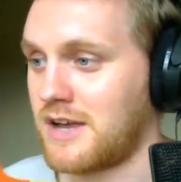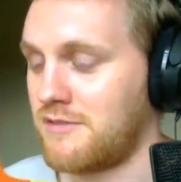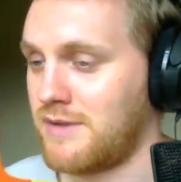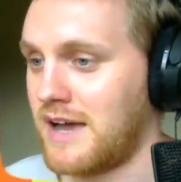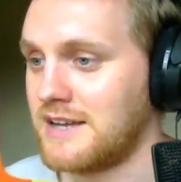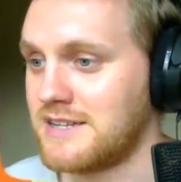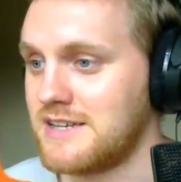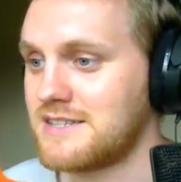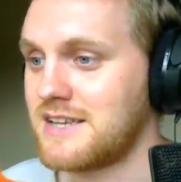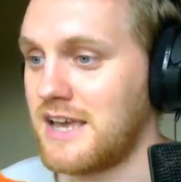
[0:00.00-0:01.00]
kind of my
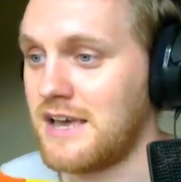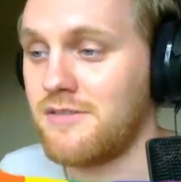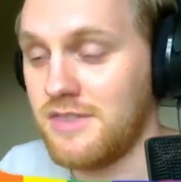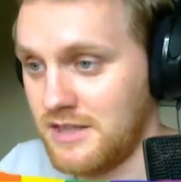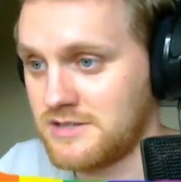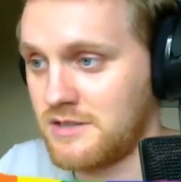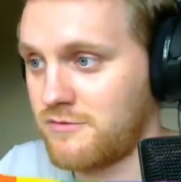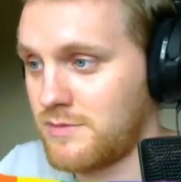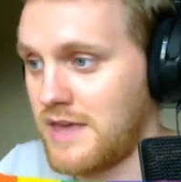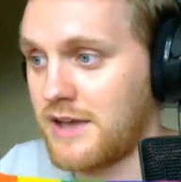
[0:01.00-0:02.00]
ideas here. Those are
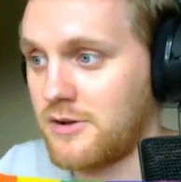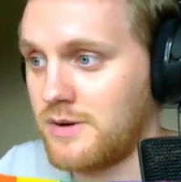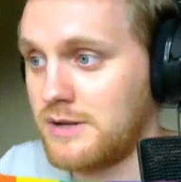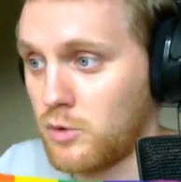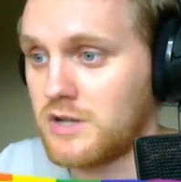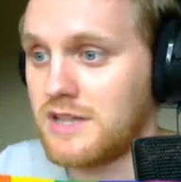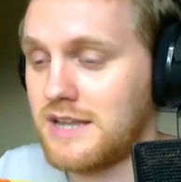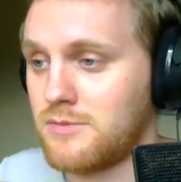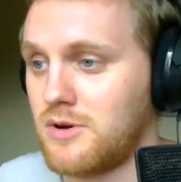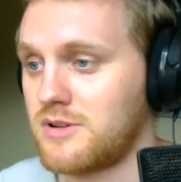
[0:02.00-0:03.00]
from the Echo in
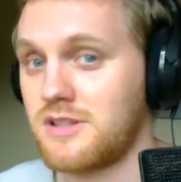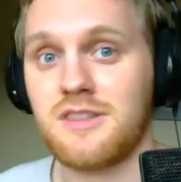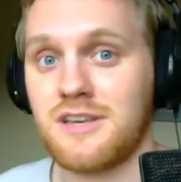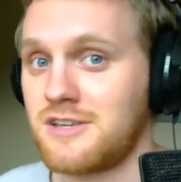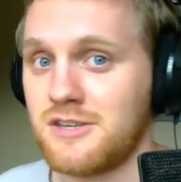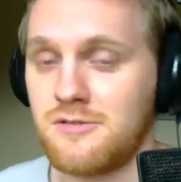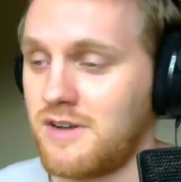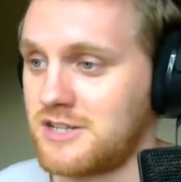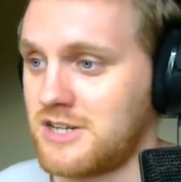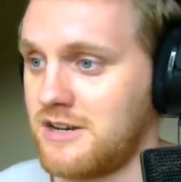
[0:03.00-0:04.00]
Wonderland mod. Thank you,
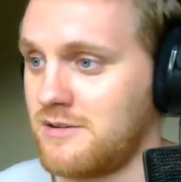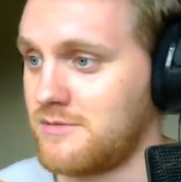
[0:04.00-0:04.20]
great shout